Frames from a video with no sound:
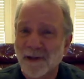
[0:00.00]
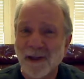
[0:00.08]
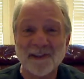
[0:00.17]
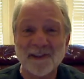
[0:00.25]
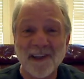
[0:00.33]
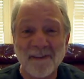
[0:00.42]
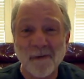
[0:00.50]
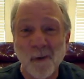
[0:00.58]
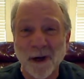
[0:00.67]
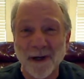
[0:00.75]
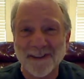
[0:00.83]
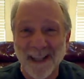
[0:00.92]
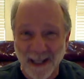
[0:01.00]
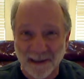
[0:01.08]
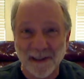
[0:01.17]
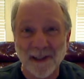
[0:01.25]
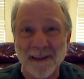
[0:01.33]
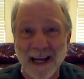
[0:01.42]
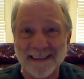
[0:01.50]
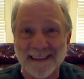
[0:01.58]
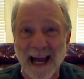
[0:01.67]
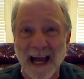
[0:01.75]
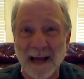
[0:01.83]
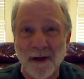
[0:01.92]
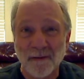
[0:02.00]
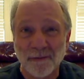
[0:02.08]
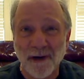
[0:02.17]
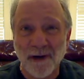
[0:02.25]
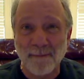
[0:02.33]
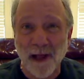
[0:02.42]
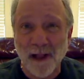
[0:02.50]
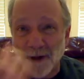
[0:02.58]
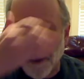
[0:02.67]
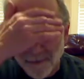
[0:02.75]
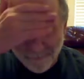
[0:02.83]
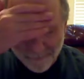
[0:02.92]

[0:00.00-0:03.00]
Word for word: This stuff works. Till next time, Fred Miller.